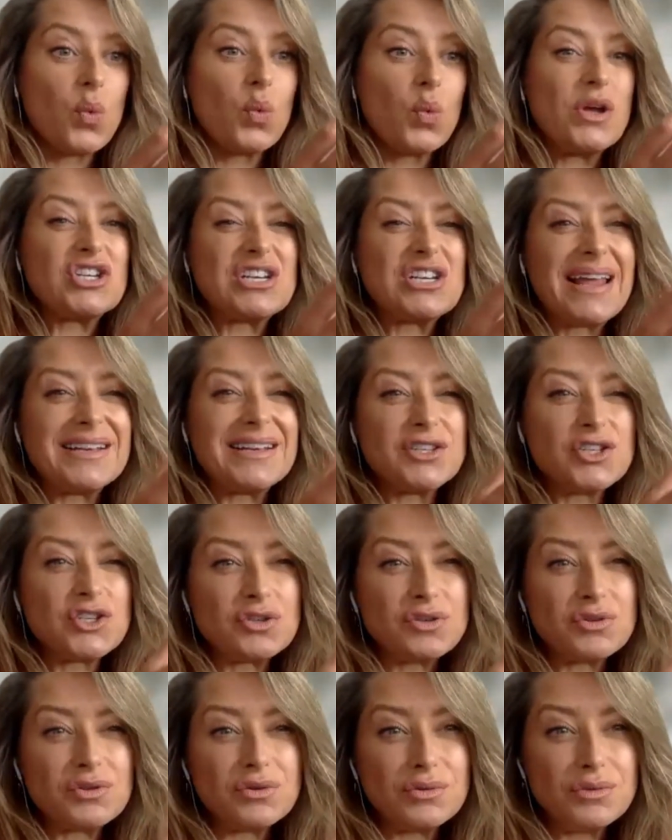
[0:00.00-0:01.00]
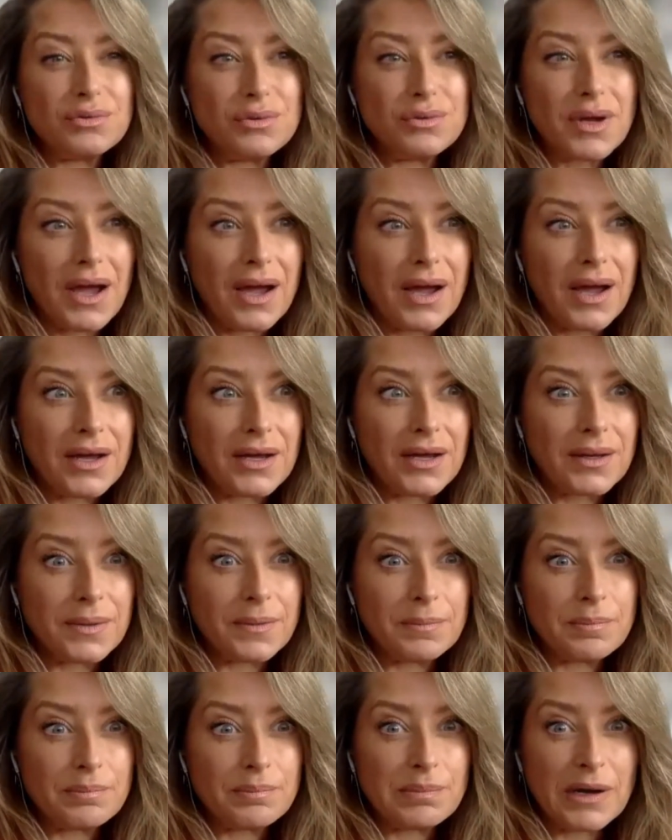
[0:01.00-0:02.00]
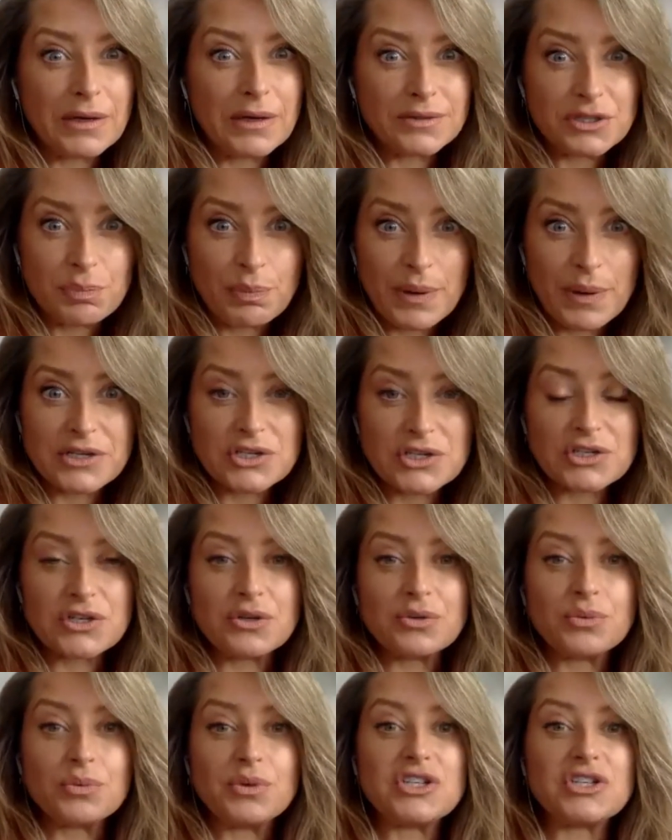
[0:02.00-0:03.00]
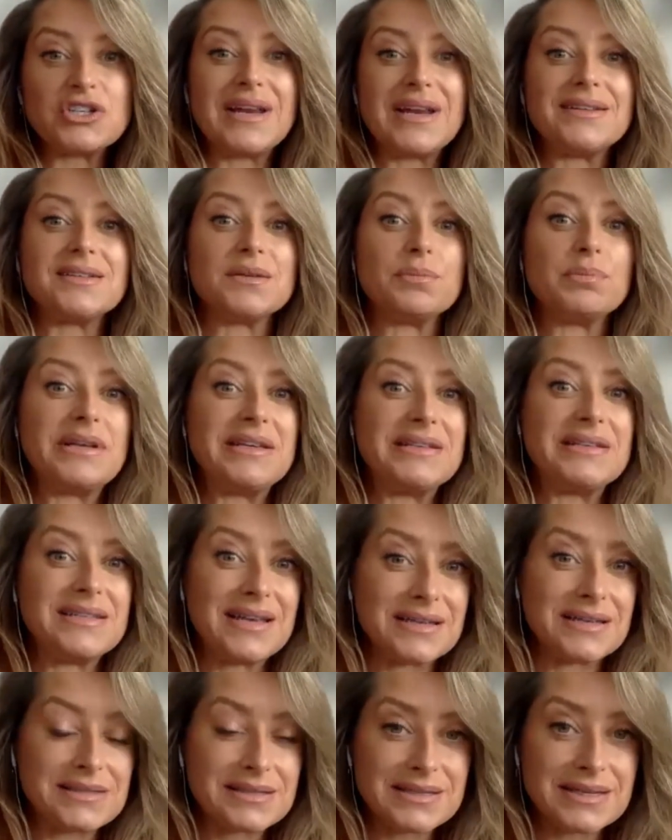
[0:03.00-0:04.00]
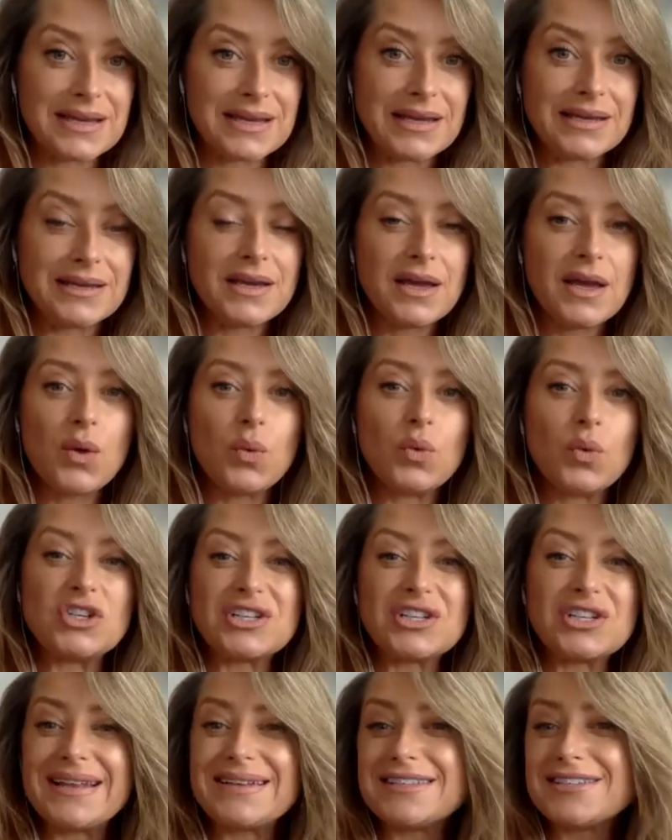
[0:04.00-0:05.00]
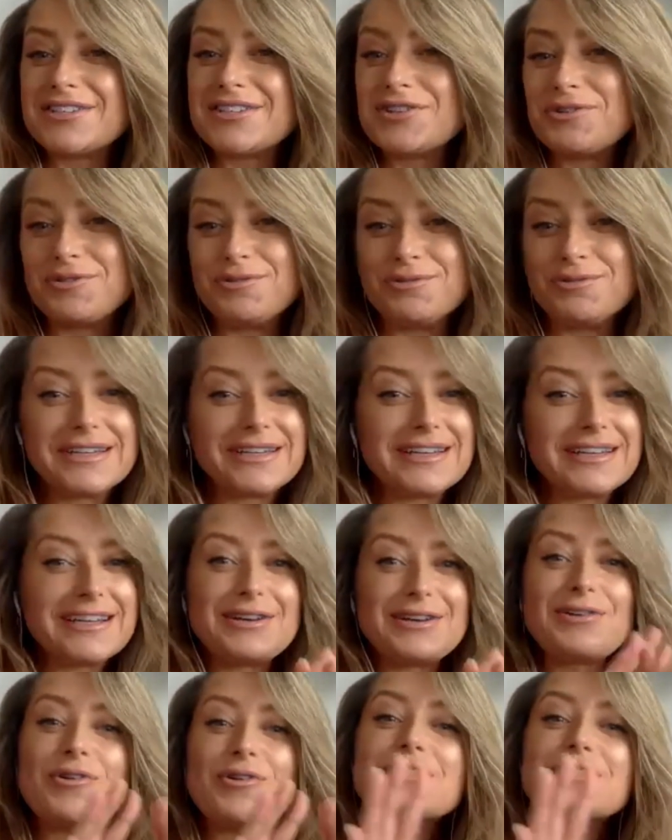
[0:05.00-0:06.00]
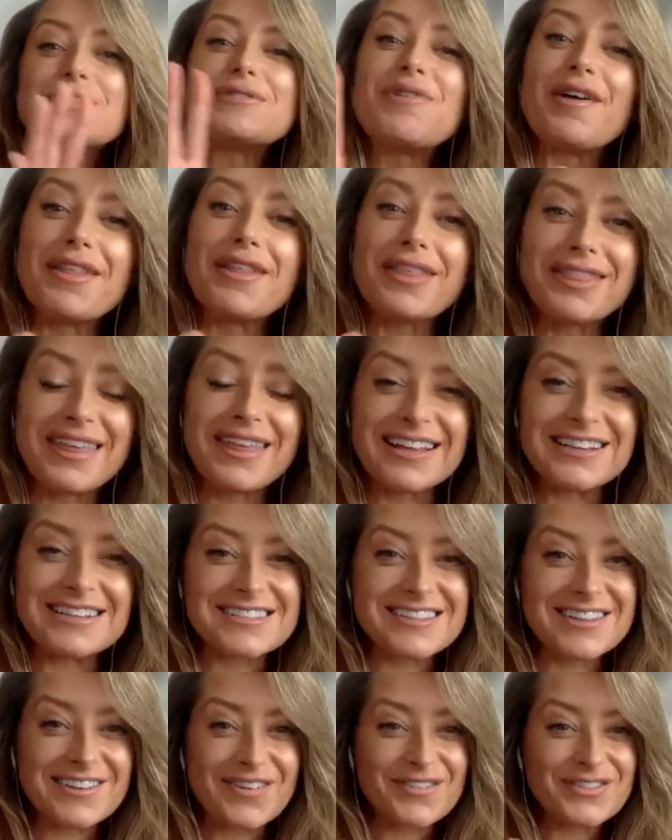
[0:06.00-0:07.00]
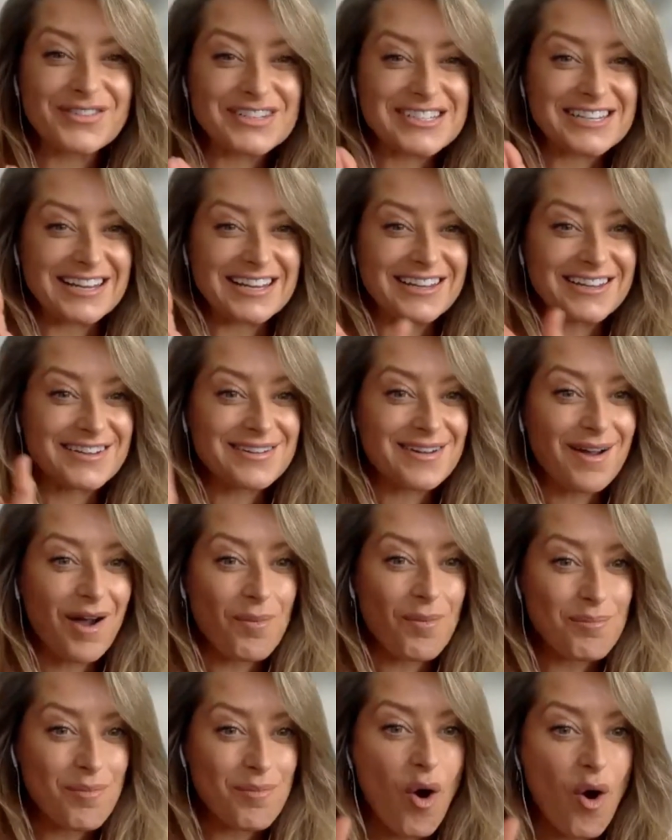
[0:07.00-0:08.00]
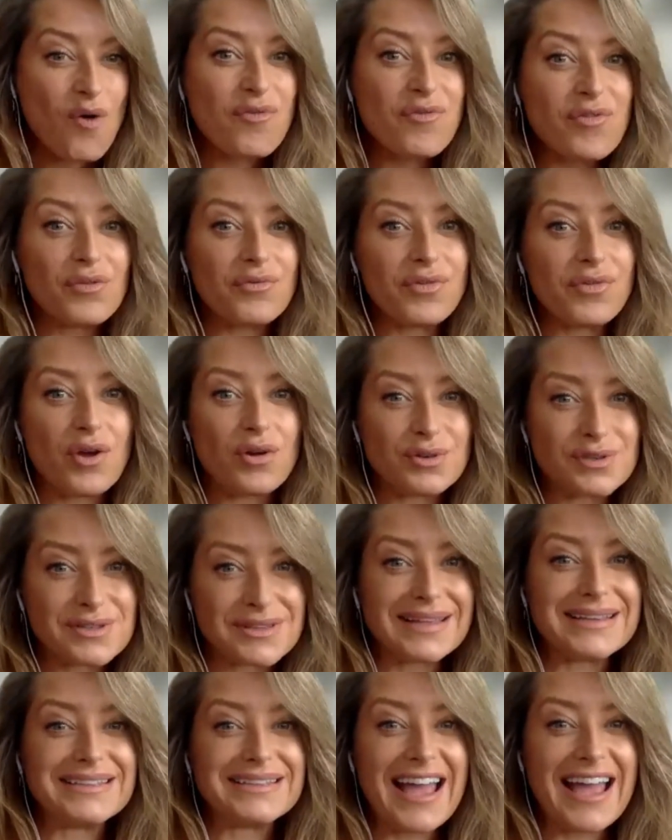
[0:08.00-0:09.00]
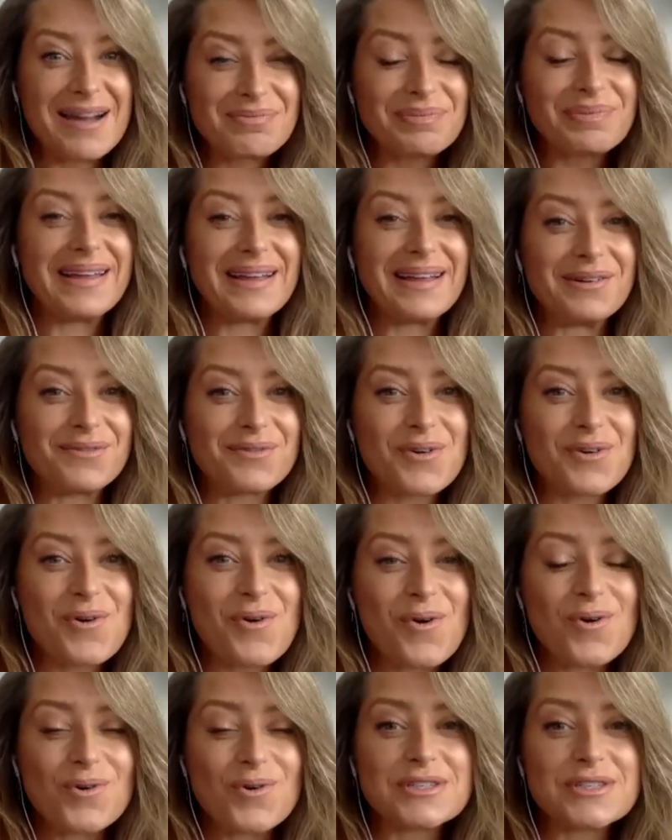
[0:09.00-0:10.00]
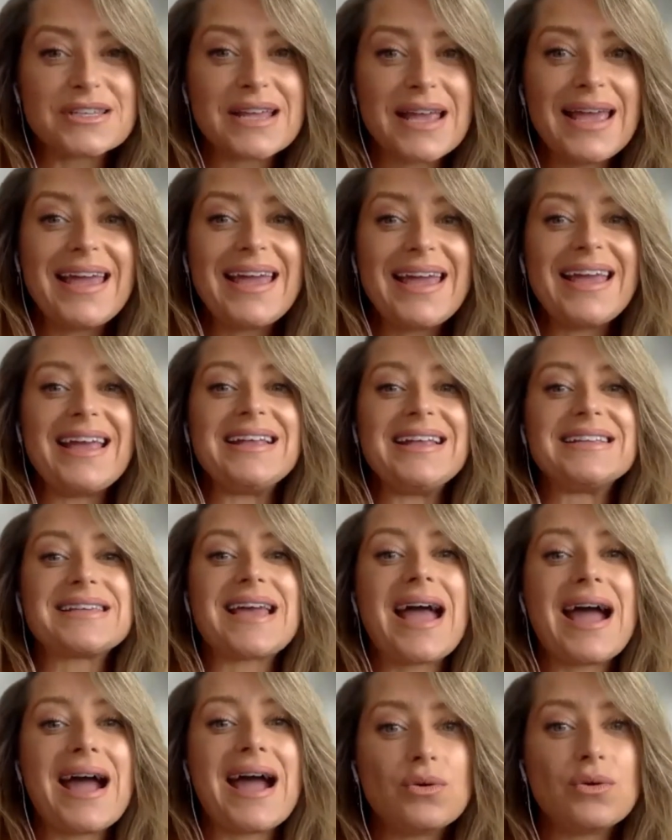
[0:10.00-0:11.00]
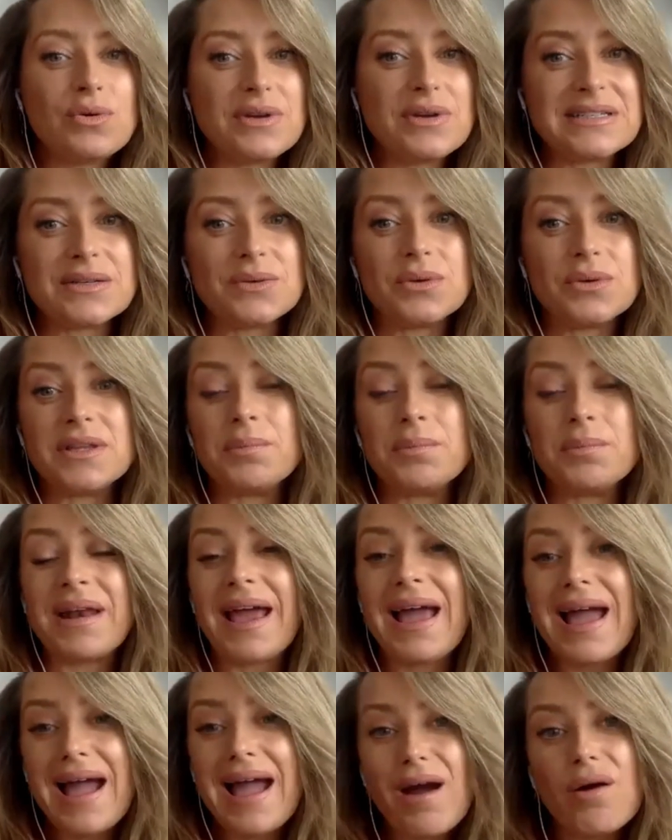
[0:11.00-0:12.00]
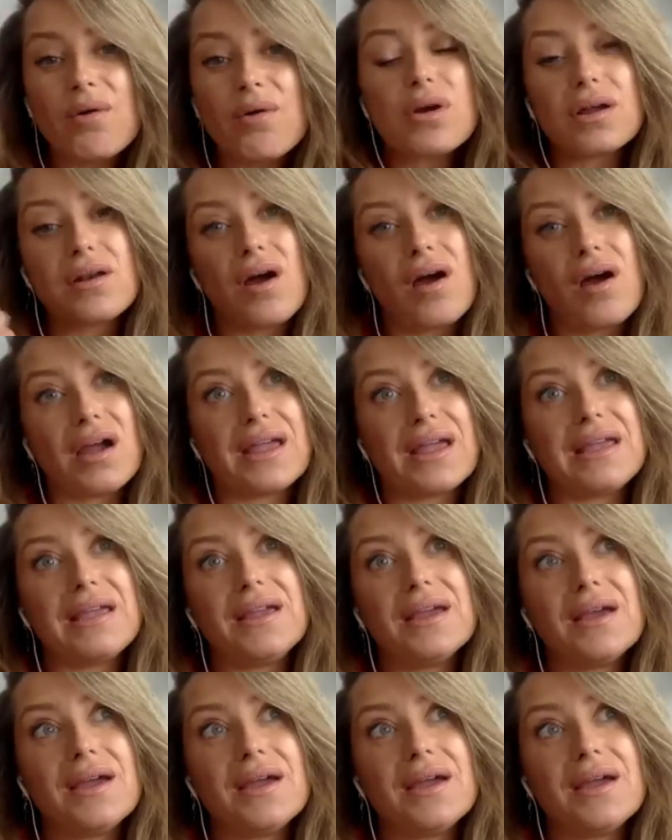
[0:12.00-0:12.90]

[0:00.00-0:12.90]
which led to uh, mild depression which led to ptsd which led to lots of other things that obviously come off of those things happening of course it's how we deal with them and how can I